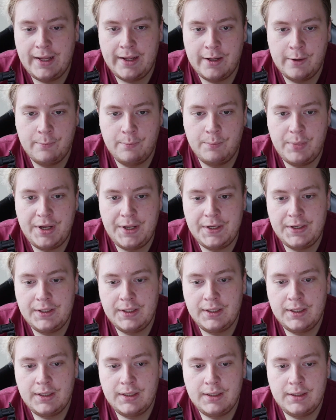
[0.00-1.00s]

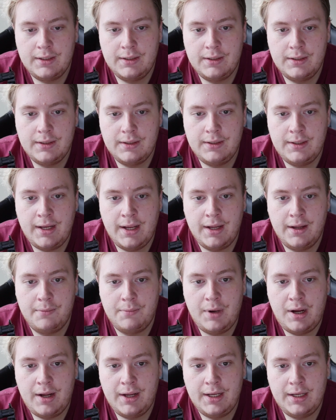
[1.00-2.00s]
But yeah,
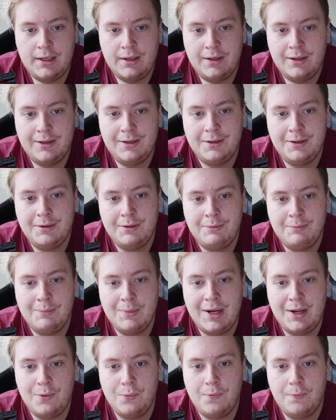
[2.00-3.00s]
my
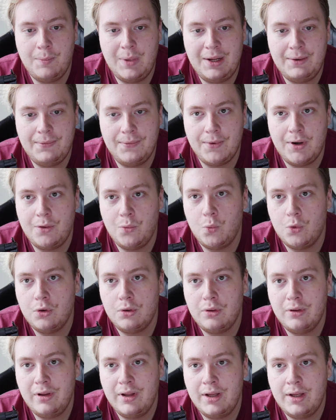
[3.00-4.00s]
front
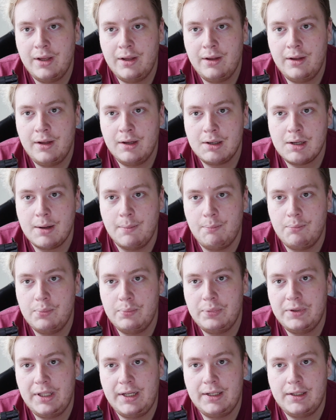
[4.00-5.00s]
wall
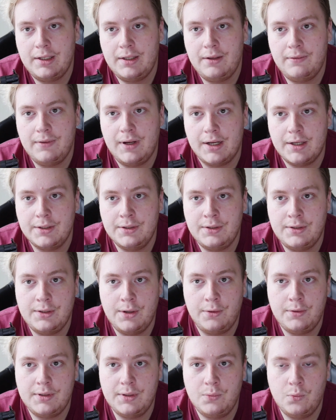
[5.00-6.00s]
completely fucking
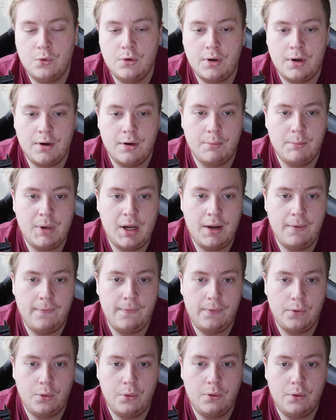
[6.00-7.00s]
soaked in water. My
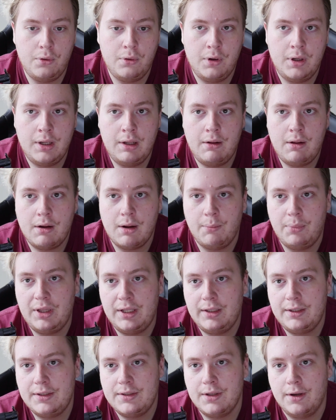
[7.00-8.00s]
floor
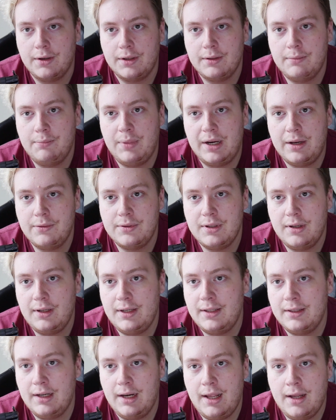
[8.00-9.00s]
completely soaked, but it was only
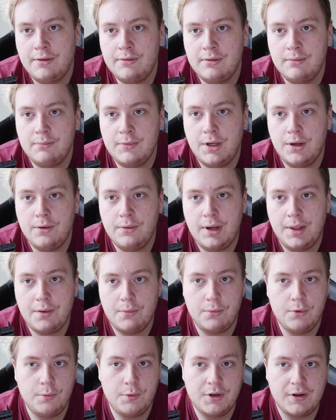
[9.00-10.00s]
in the lounge room. No other
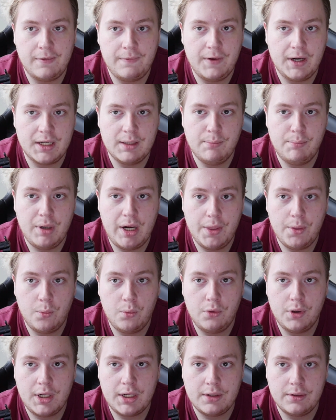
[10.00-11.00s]
room got affected by the
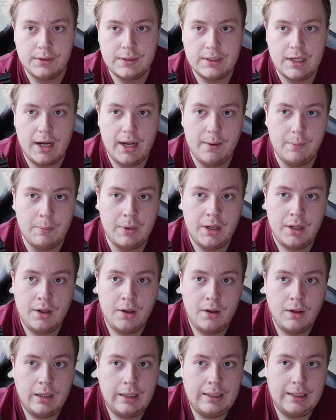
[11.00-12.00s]
water because I'm
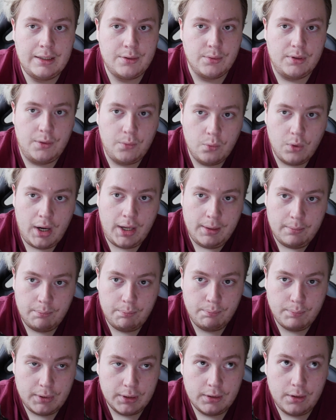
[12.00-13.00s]
literally
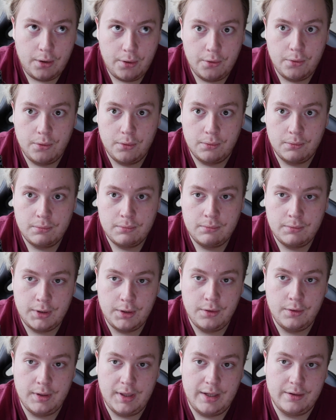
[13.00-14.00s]
right below the
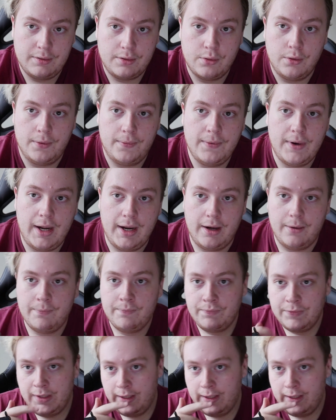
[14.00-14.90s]
unit that caught fire.